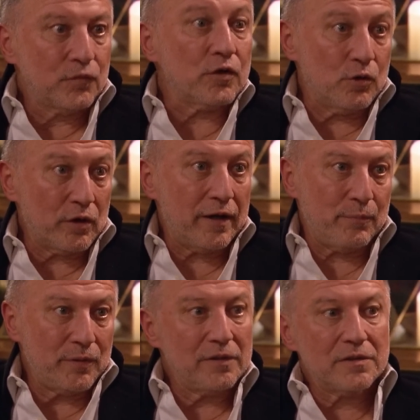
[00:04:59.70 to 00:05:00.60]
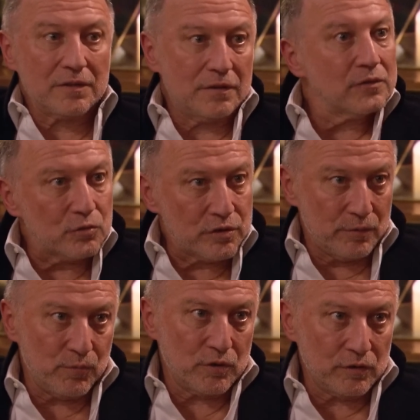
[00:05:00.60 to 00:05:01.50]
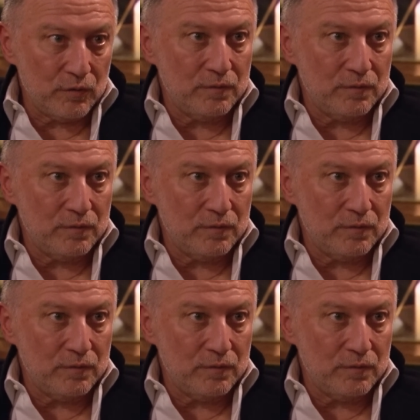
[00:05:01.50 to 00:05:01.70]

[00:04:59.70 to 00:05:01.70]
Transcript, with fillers: for your happiness and to support